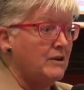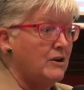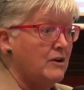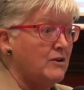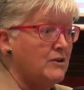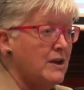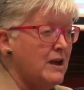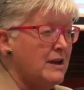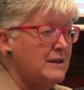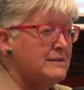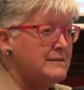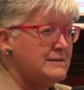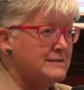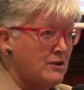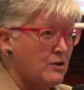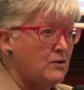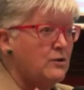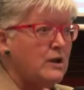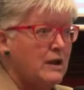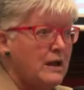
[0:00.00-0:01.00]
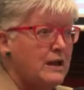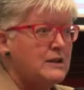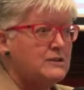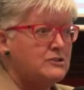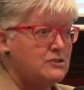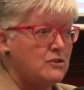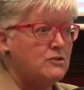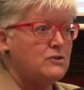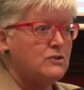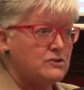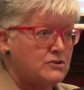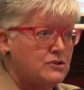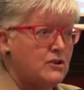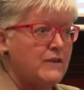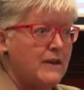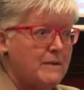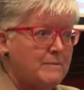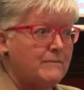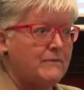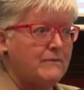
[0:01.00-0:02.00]
Okay, so
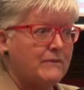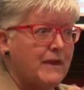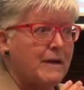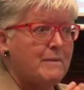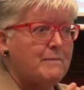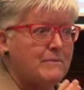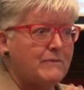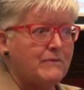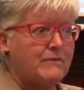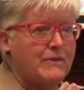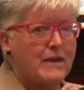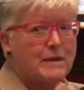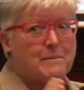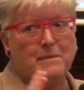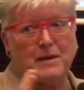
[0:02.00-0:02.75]
that